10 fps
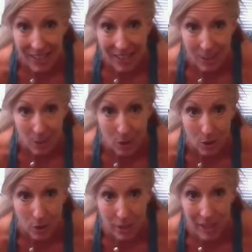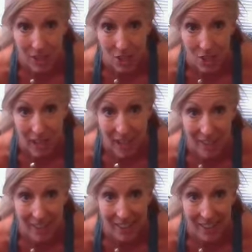Or holding a
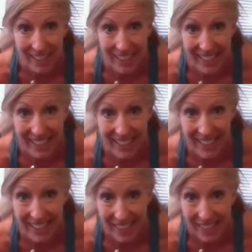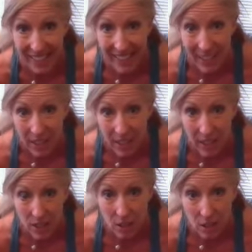chair. Good.
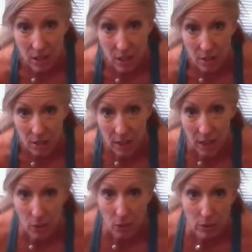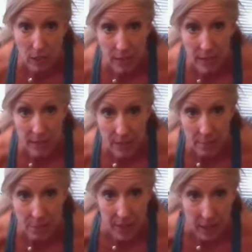Yeah, good. It's okay to hold on to
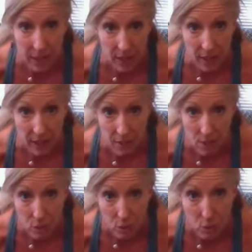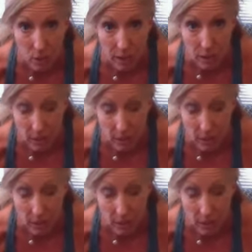something. Yeah, it's totally okay